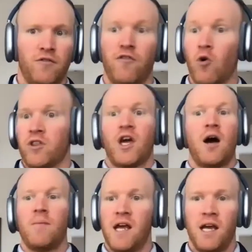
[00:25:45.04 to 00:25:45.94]

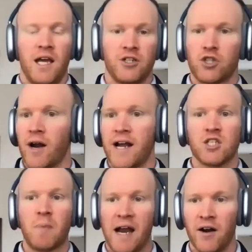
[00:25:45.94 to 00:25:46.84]
forthcoming and
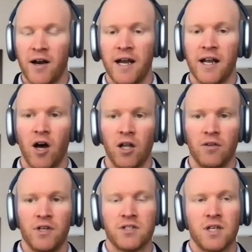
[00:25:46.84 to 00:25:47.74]
transparent and all
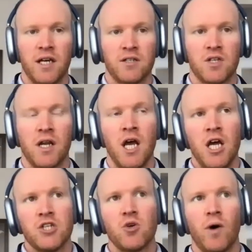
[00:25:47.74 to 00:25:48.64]
of these things. And
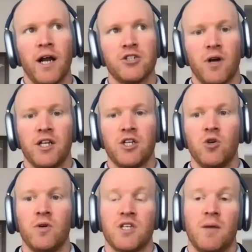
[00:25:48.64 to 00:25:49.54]
so what I try to
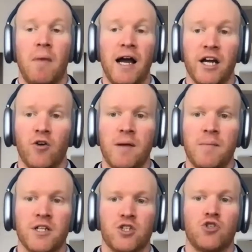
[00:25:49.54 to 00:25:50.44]
do is, in my
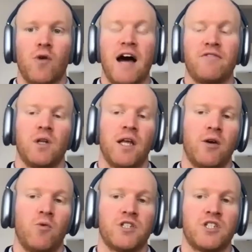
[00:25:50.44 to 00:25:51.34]
agreements, draft
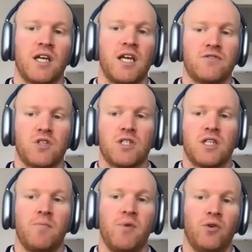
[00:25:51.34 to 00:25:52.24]
language that gives us
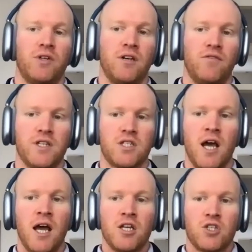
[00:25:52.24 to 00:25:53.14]
the ability of this
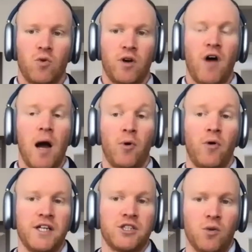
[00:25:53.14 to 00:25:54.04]
sort of
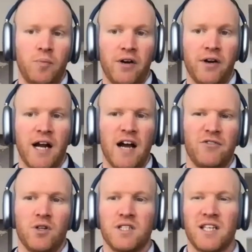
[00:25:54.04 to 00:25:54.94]
operational period
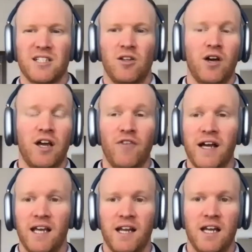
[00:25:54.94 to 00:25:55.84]
after, that says, look, if
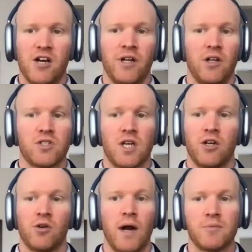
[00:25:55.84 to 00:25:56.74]
I get in here and it looks like
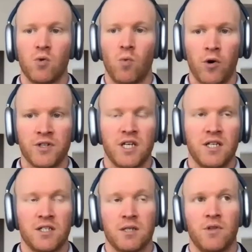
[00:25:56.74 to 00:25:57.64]
your reps and
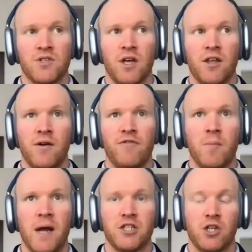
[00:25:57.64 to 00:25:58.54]
warranties and some of this other
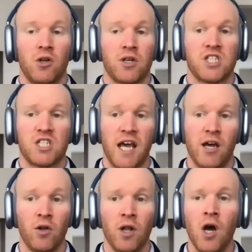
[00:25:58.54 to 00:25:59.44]
information looks
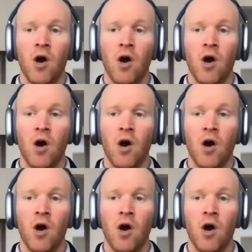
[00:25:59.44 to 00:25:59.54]
stale